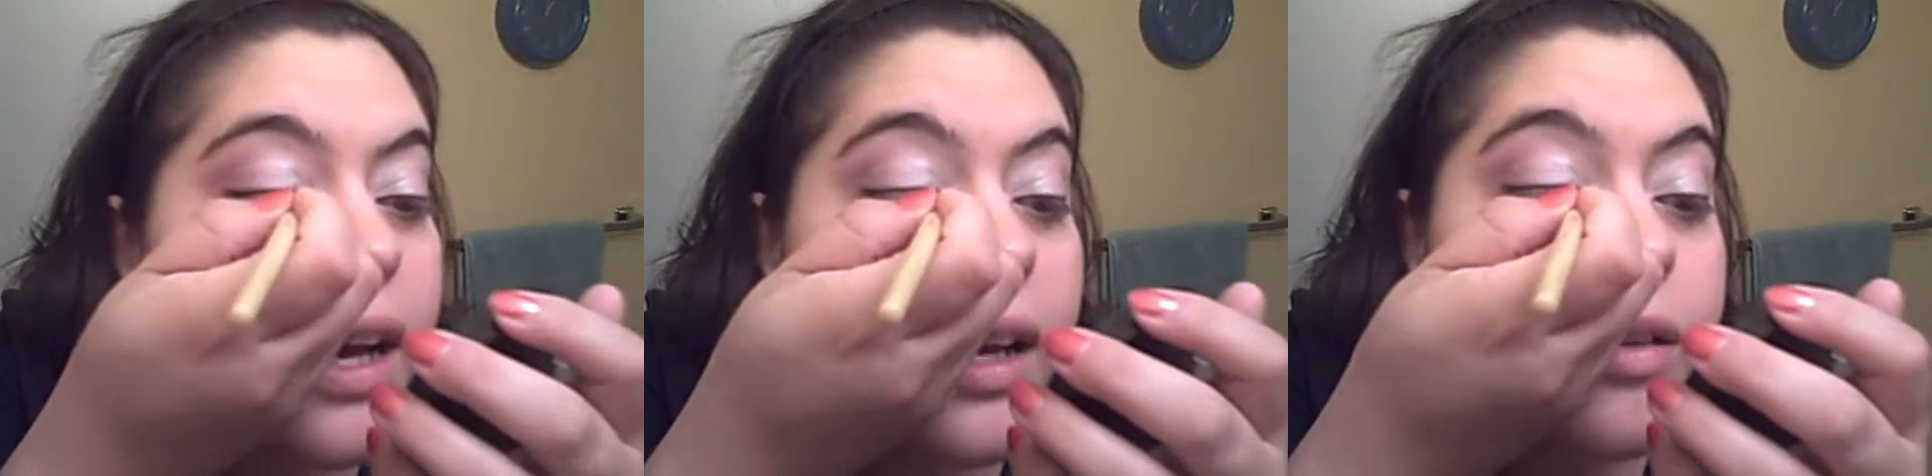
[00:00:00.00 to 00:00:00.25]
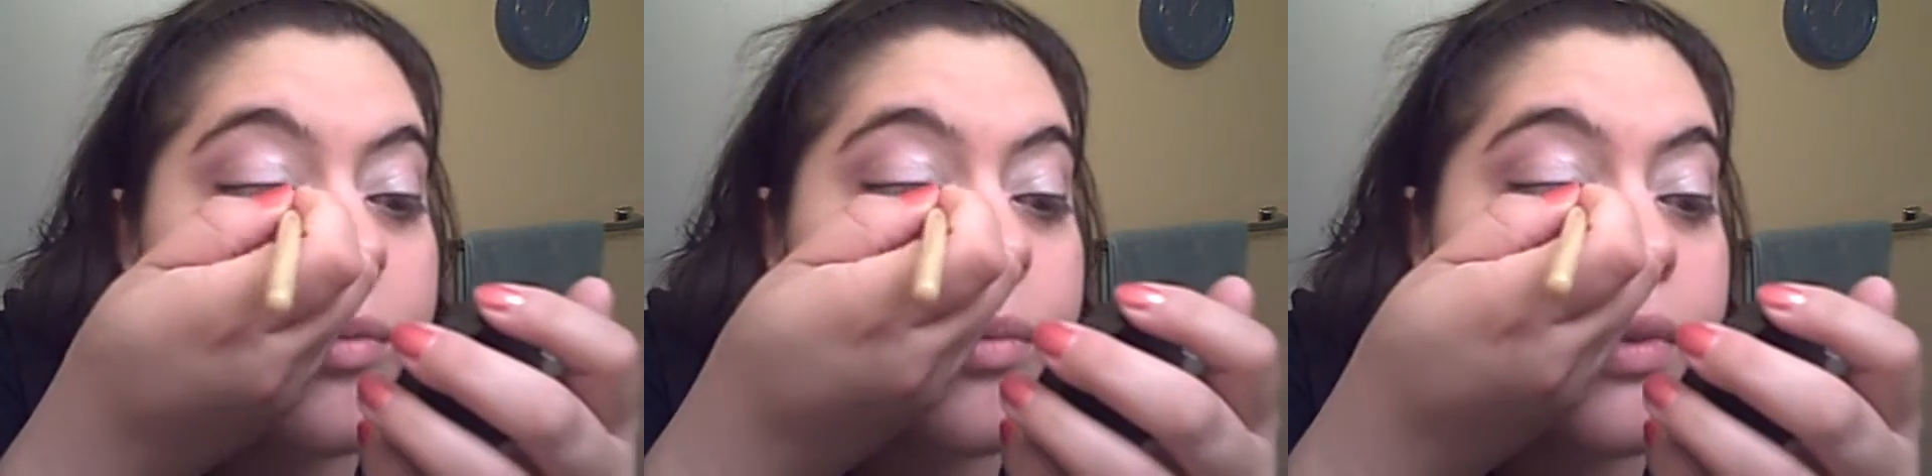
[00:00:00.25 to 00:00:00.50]

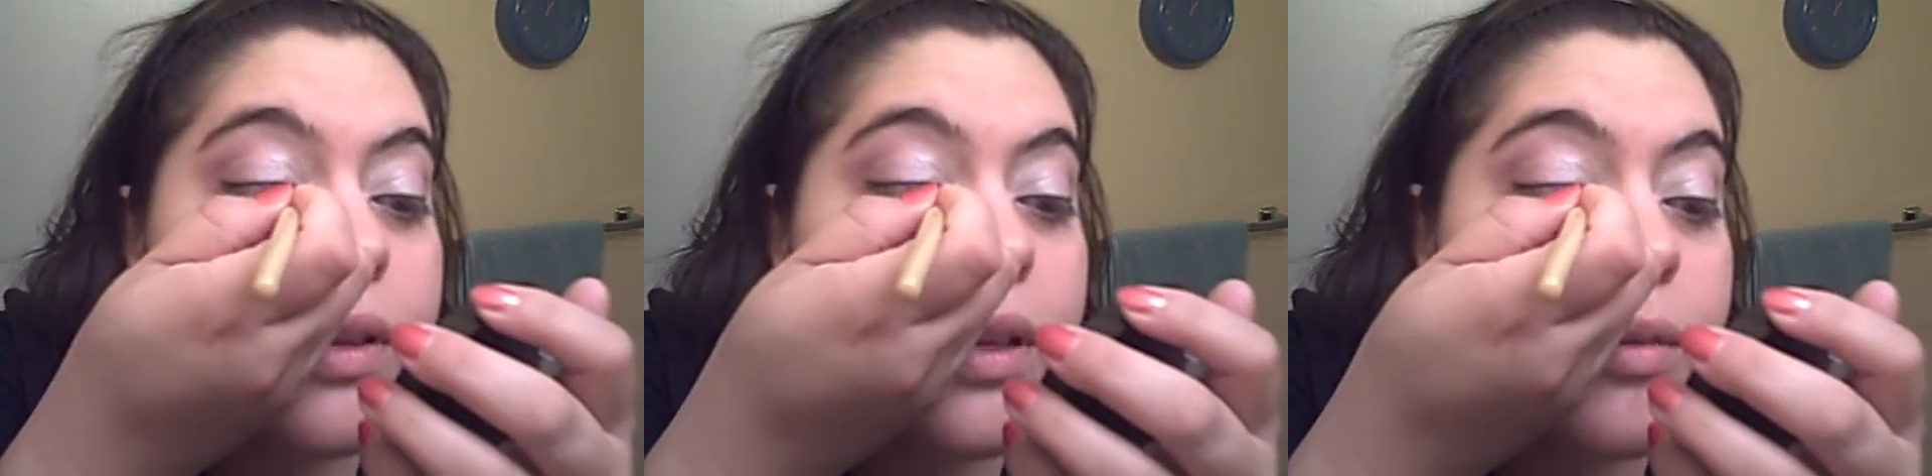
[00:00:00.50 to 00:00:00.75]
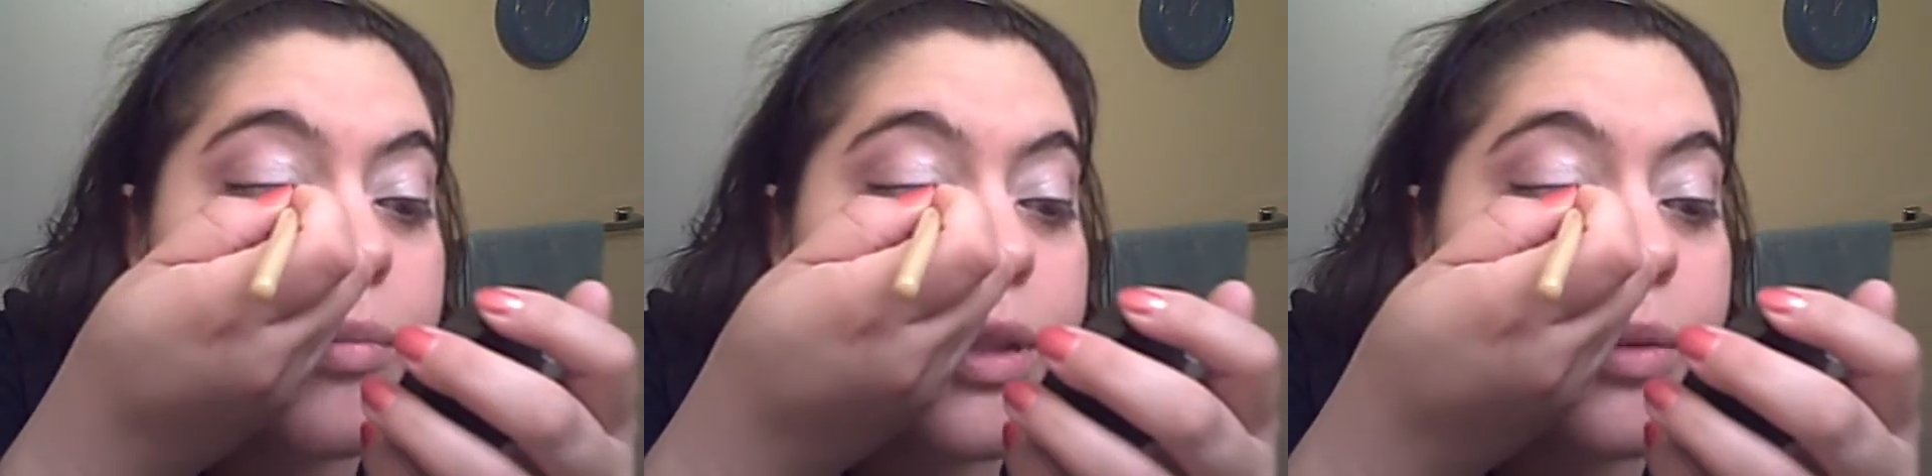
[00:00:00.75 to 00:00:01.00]

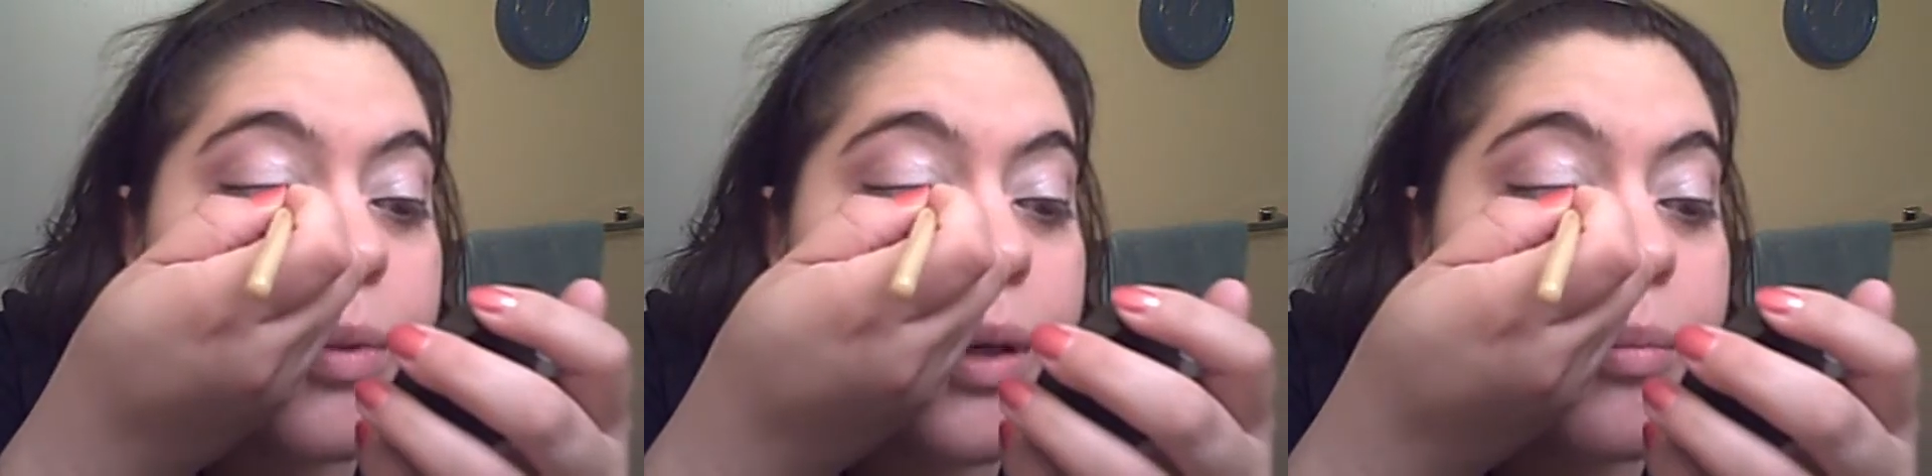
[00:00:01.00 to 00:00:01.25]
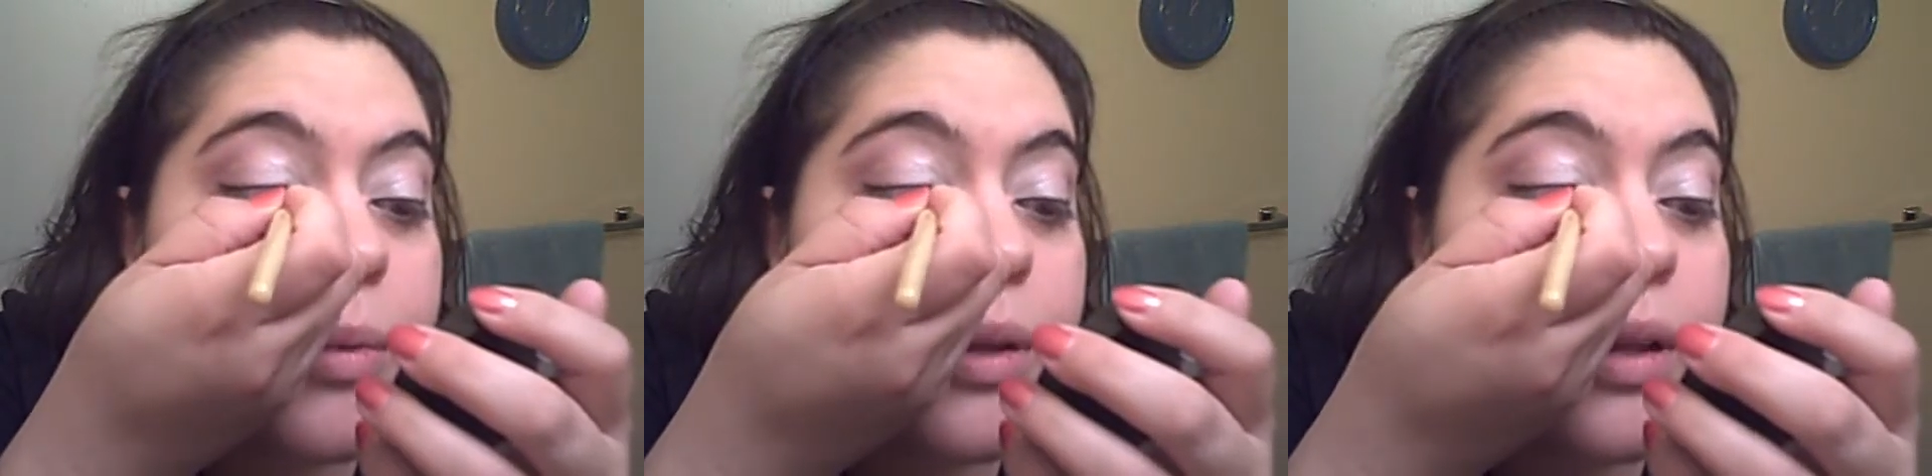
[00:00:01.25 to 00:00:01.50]
a blue
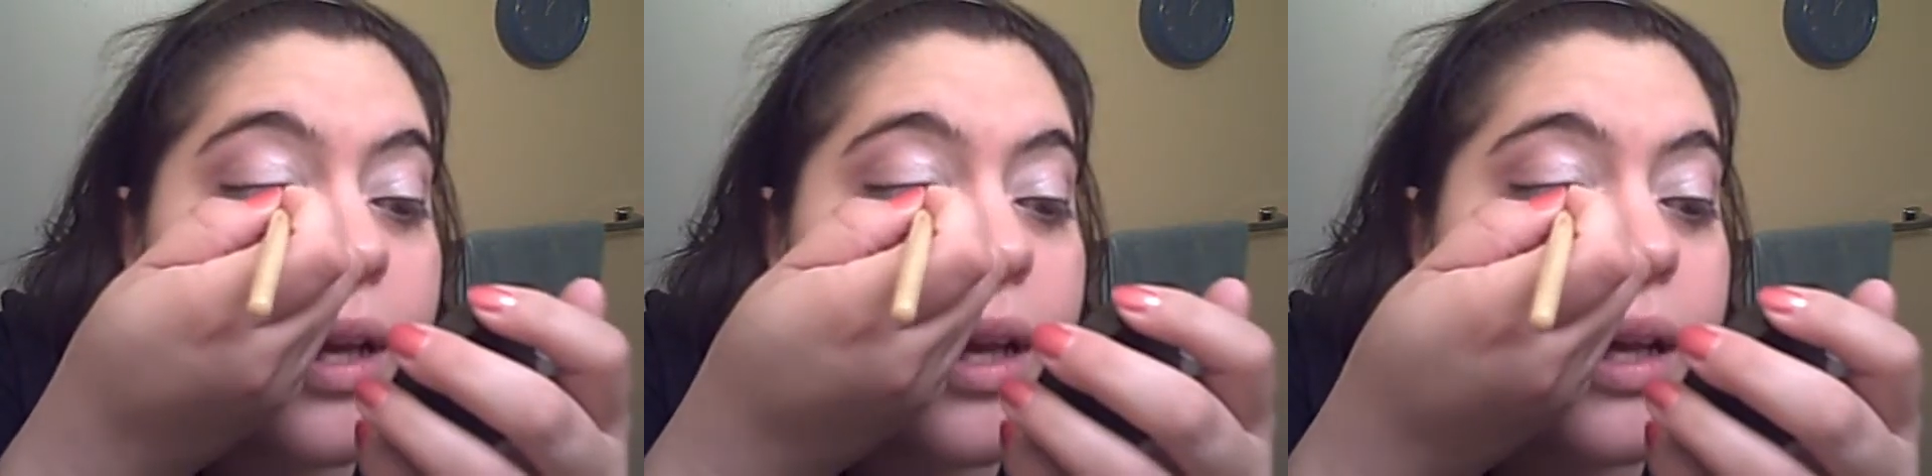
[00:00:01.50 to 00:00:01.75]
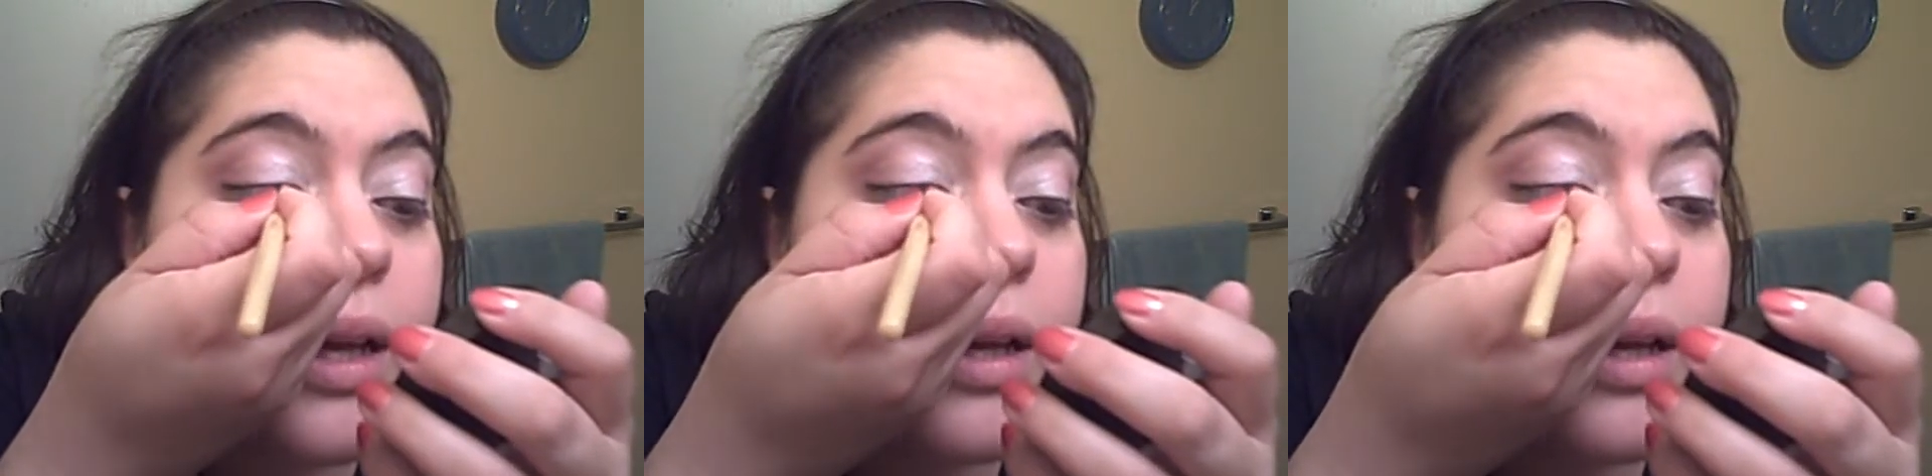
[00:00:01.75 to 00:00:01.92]
purple.